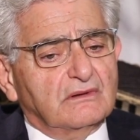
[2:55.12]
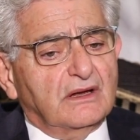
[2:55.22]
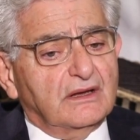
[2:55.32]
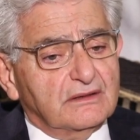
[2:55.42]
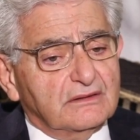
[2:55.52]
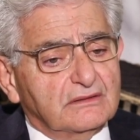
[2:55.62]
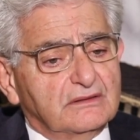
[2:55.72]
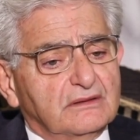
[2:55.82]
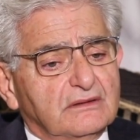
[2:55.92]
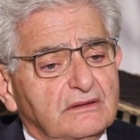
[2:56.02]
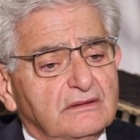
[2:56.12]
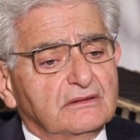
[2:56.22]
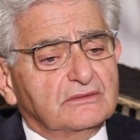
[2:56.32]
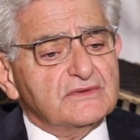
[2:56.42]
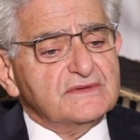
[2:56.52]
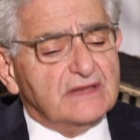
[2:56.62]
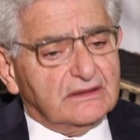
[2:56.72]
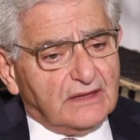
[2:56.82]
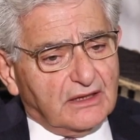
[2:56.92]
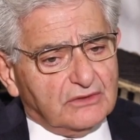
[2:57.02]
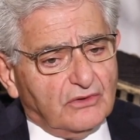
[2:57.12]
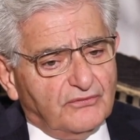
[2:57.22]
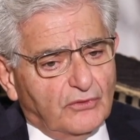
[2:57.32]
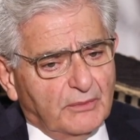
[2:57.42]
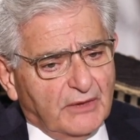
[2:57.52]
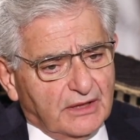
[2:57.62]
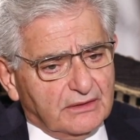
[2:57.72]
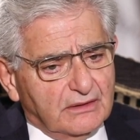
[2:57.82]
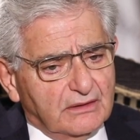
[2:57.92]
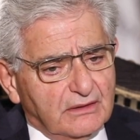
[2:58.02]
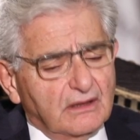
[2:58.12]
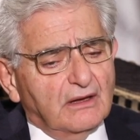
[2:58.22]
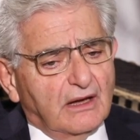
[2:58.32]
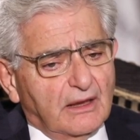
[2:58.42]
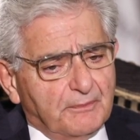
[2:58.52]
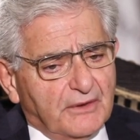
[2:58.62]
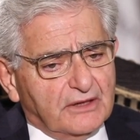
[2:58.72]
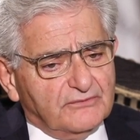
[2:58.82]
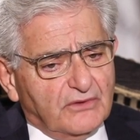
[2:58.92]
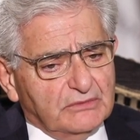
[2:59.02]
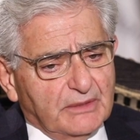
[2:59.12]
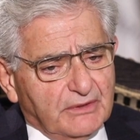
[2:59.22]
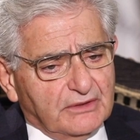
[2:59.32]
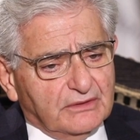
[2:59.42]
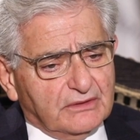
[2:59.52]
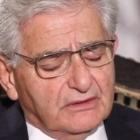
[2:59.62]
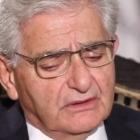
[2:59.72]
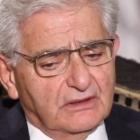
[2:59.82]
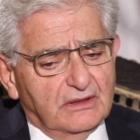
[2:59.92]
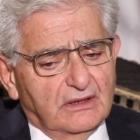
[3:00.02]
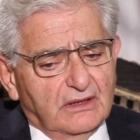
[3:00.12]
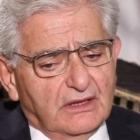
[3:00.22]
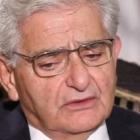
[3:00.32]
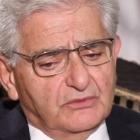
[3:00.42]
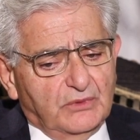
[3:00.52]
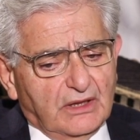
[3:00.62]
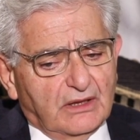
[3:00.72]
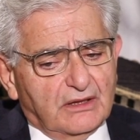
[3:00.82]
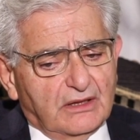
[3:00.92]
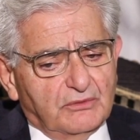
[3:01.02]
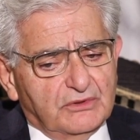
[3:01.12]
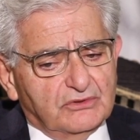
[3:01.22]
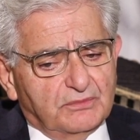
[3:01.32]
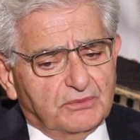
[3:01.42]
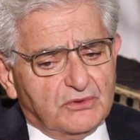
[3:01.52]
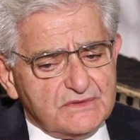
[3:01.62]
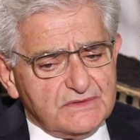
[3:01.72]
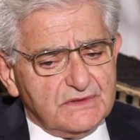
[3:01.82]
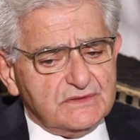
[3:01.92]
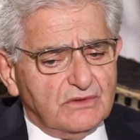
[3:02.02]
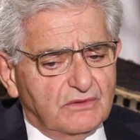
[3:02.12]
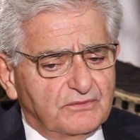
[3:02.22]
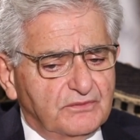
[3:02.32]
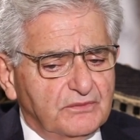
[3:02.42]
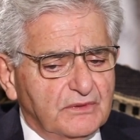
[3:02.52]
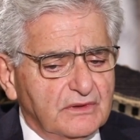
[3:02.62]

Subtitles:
and the Sultanate of Oman, apart from Lebanon. And we are now in the process of